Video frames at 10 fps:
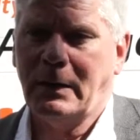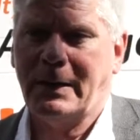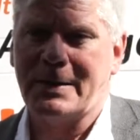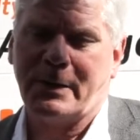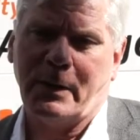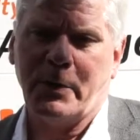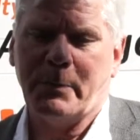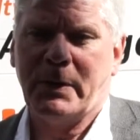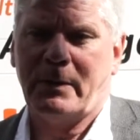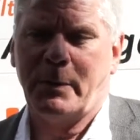Yes, there are
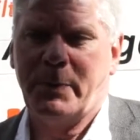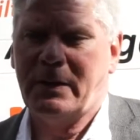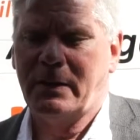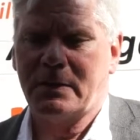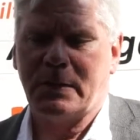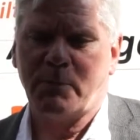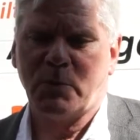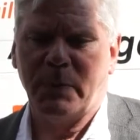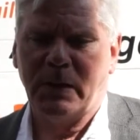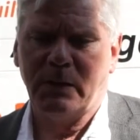repeated attempts
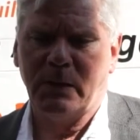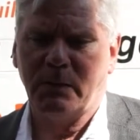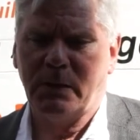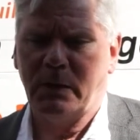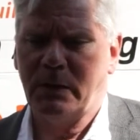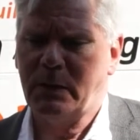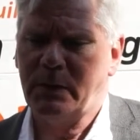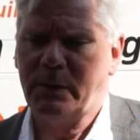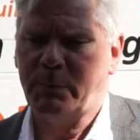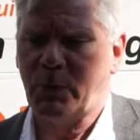by
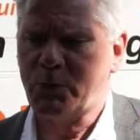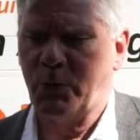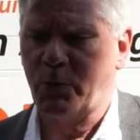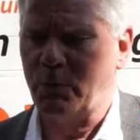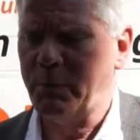the prosecution,